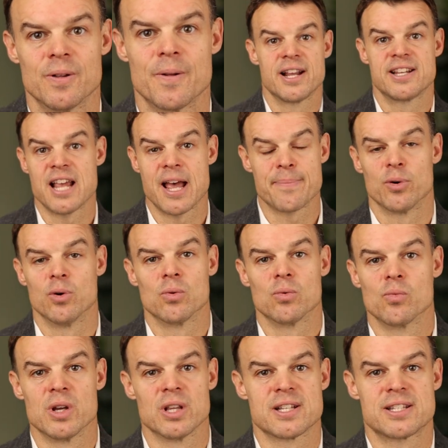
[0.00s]
Example,
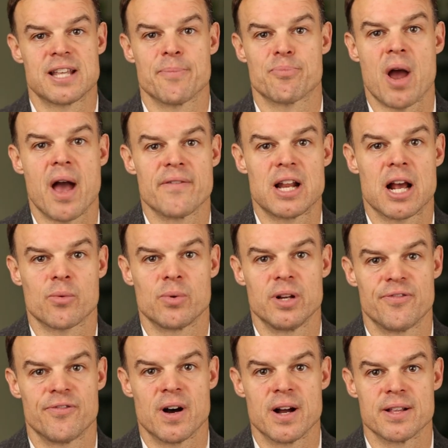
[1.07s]
real estate private equity
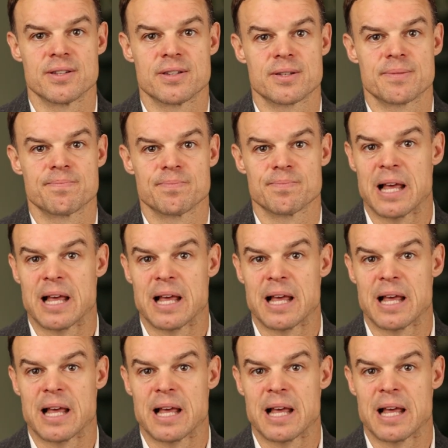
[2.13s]
funds.